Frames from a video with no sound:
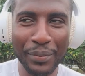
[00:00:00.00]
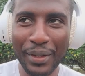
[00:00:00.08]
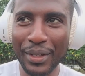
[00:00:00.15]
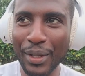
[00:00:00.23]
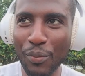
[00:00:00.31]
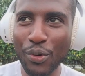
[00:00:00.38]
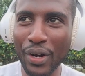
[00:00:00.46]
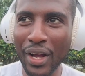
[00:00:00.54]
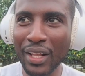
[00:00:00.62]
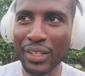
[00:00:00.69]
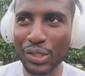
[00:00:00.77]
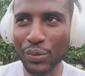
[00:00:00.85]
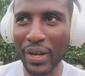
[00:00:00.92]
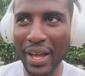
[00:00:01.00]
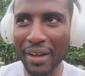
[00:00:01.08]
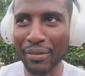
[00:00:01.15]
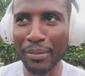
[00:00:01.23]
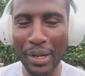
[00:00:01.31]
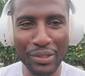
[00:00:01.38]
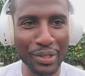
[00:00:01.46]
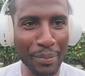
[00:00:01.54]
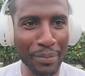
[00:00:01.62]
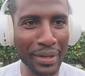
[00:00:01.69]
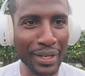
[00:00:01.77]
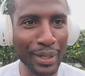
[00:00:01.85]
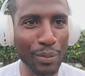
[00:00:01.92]
the more knowledge we have about
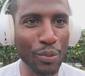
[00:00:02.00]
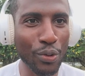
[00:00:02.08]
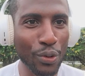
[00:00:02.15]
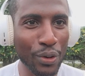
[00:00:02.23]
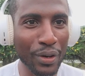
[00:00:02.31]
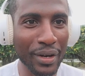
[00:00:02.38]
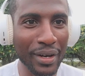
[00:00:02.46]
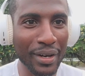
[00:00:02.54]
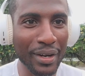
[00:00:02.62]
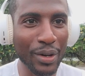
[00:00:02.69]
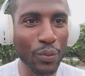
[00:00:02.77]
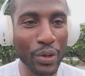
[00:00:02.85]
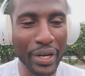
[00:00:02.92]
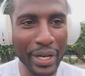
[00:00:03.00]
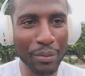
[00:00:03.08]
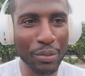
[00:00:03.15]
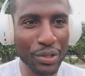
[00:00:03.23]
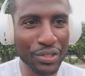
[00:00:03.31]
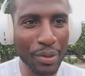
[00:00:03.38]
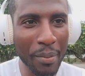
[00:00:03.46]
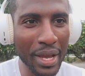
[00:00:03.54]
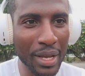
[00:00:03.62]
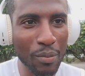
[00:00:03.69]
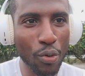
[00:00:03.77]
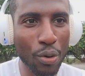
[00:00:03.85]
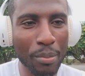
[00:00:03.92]
something, the more we're able to make
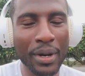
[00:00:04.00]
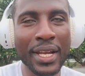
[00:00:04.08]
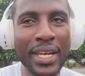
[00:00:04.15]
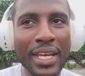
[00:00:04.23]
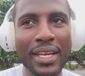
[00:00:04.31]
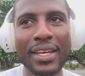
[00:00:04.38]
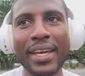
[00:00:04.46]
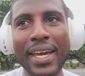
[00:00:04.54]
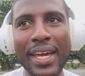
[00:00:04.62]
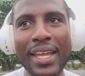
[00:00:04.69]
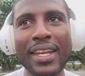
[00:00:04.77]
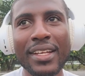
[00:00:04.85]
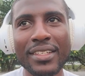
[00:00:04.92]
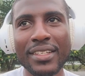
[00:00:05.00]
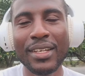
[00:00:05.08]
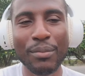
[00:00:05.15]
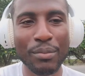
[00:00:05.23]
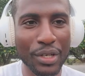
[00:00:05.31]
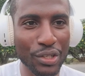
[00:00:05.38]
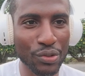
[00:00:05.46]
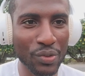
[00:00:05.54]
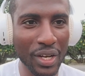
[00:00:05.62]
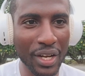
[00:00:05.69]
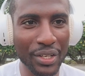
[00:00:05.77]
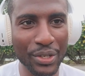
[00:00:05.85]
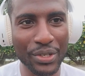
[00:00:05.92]
more money in it because we
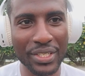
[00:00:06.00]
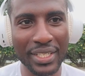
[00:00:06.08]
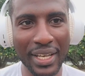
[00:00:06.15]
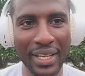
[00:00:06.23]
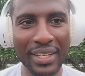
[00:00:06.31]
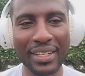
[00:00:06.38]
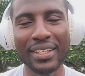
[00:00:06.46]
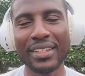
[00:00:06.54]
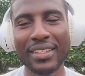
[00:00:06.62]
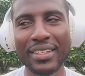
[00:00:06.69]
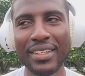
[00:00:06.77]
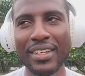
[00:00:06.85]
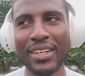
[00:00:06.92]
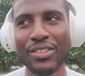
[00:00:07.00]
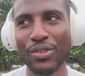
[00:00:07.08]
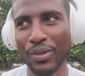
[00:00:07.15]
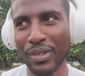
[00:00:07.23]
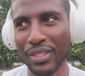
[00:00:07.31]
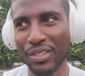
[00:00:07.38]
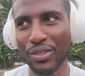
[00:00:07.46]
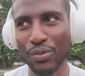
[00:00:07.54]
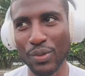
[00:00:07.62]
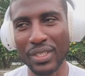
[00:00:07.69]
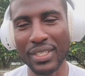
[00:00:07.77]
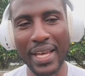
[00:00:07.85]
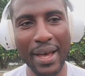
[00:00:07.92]
understand it. So this is
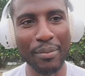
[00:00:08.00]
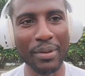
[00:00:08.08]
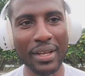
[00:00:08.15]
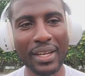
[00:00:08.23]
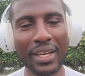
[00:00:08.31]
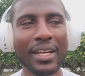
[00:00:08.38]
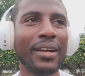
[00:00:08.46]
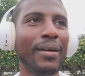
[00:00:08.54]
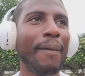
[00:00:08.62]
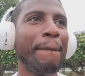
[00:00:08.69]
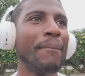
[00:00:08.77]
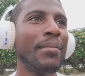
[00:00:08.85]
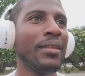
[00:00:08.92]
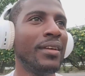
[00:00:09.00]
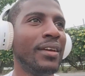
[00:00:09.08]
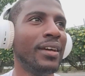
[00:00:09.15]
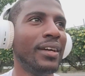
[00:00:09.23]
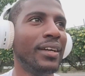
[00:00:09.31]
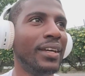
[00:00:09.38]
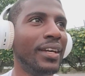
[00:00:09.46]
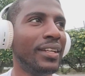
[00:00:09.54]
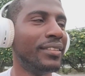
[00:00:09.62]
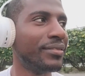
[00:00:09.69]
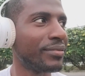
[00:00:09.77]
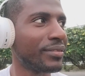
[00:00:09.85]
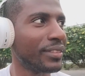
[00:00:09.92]
what's happening here. And
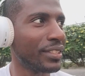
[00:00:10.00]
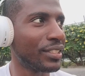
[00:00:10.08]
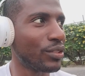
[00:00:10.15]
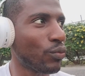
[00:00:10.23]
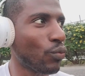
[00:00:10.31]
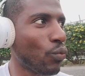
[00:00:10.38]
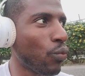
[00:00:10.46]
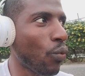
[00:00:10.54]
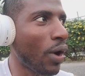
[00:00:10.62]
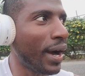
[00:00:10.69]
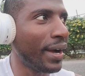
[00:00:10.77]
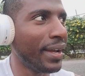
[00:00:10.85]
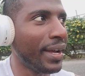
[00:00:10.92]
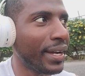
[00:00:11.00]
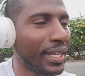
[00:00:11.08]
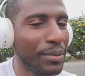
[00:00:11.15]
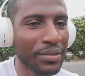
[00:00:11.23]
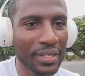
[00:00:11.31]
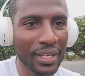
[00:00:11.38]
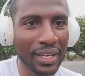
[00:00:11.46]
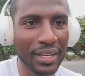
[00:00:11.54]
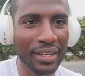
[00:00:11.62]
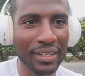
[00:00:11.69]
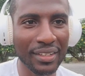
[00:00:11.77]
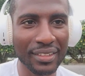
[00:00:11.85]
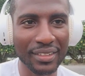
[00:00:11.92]
this is why I keep saying
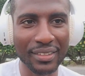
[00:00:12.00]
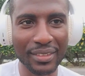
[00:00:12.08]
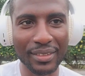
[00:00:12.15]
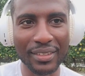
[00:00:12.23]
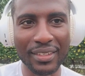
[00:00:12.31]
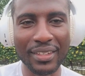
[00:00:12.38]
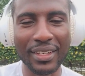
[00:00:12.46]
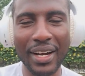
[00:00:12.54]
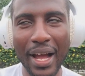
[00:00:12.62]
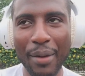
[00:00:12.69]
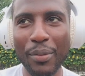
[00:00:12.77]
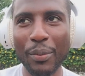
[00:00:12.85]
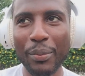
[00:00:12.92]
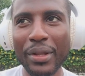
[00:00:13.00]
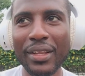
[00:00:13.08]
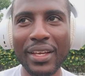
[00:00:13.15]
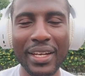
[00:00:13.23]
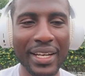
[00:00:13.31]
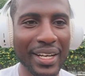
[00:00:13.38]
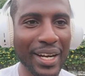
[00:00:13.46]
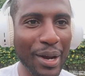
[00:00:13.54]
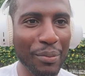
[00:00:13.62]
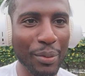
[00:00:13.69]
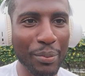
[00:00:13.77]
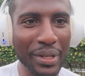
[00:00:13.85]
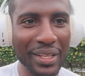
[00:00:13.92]
I'm a
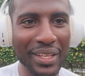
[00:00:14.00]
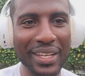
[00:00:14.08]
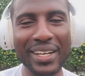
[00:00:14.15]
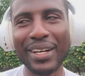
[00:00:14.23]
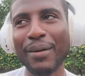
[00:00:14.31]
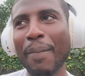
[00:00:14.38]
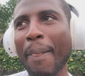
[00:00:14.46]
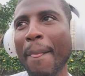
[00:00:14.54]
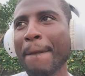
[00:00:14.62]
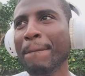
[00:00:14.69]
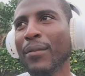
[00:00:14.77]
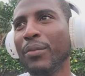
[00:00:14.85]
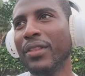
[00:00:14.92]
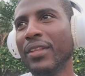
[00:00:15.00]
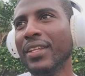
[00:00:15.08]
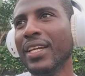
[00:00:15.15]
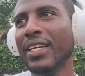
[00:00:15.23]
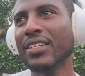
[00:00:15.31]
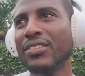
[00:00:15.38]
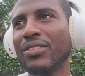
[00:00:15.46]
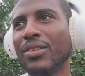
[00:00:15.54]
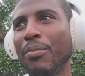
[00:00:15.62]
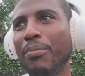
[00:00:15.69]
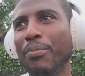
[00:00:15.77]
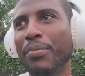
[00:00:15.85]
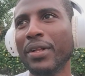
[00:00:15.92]
billionaire. But the thing is,
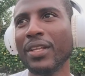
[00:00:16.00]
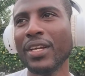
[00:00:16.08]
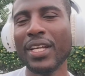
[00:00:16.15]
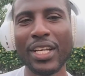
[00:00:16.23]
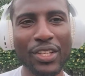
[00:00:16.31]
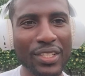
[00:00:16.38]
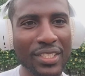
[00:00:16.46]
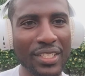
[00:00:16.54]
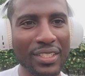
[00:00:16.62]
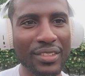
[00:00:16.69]
billionaire doesn't